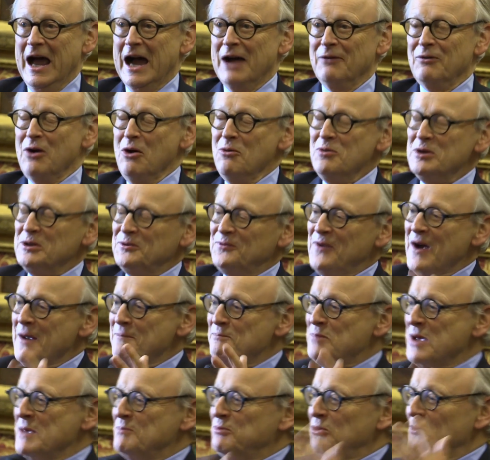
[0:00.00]
I always
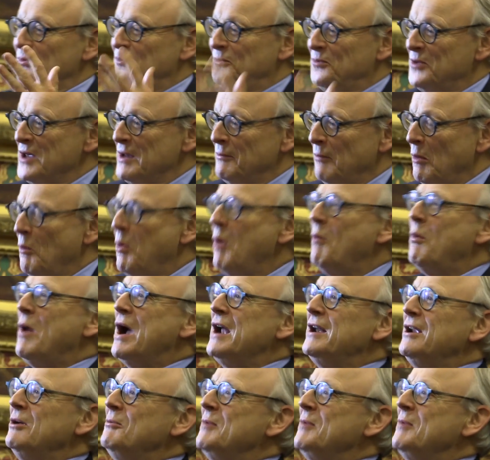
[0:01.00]
find people think, well, why